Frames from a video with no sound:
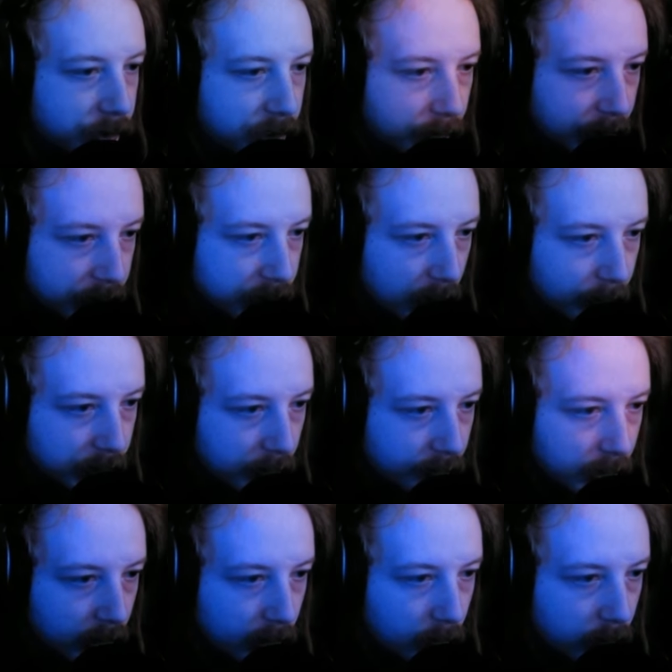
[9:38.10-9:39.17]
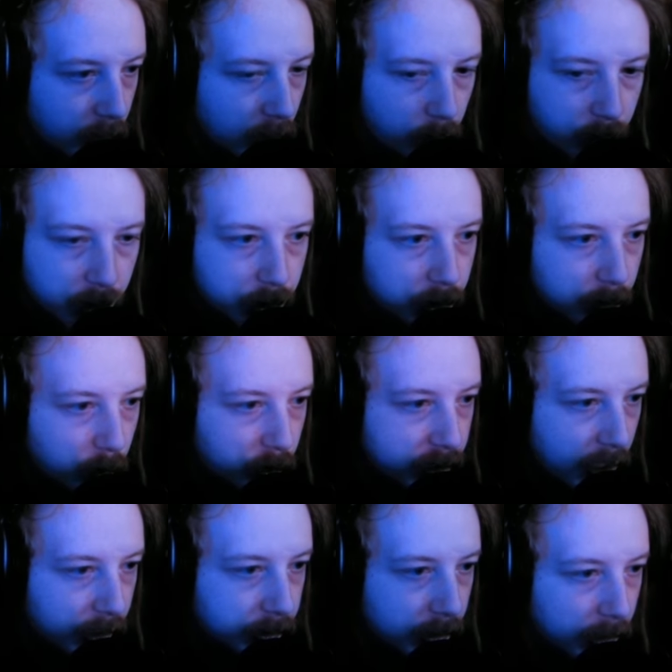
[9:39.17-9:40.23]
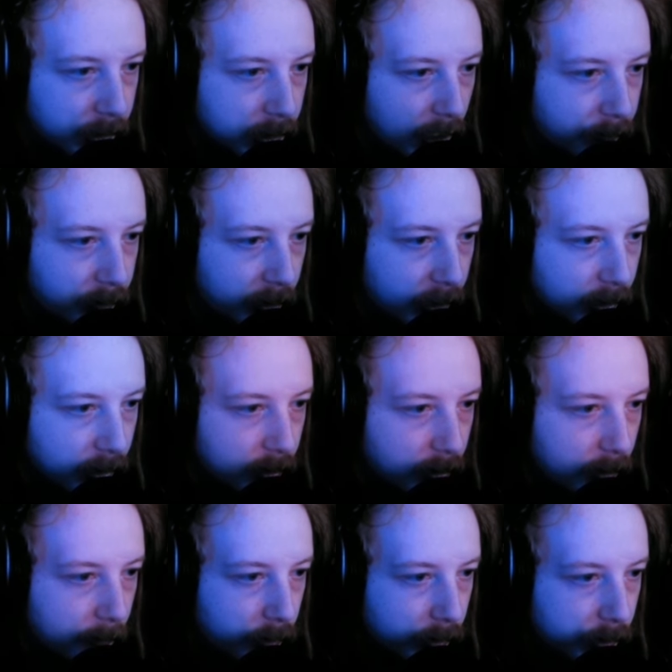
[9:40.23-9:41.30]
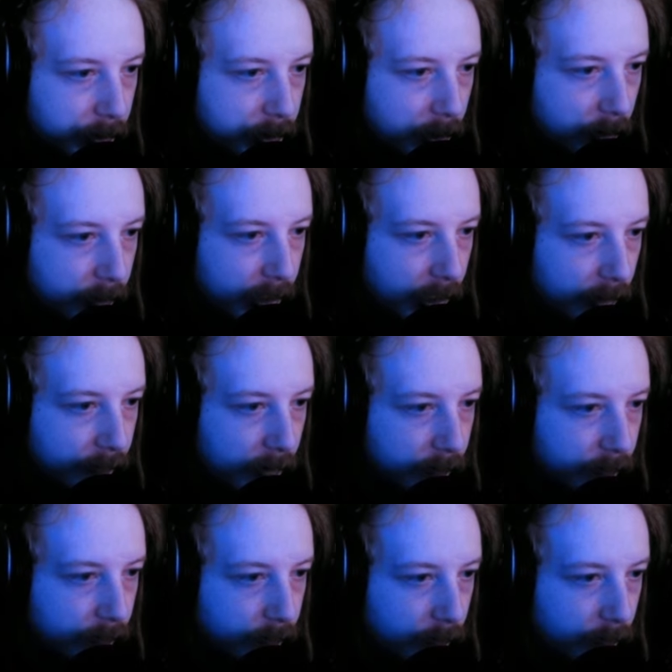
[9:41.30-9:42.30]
there's so many zombies over here. I'm gonna do some more tac stance gameplay here. There is so many of them.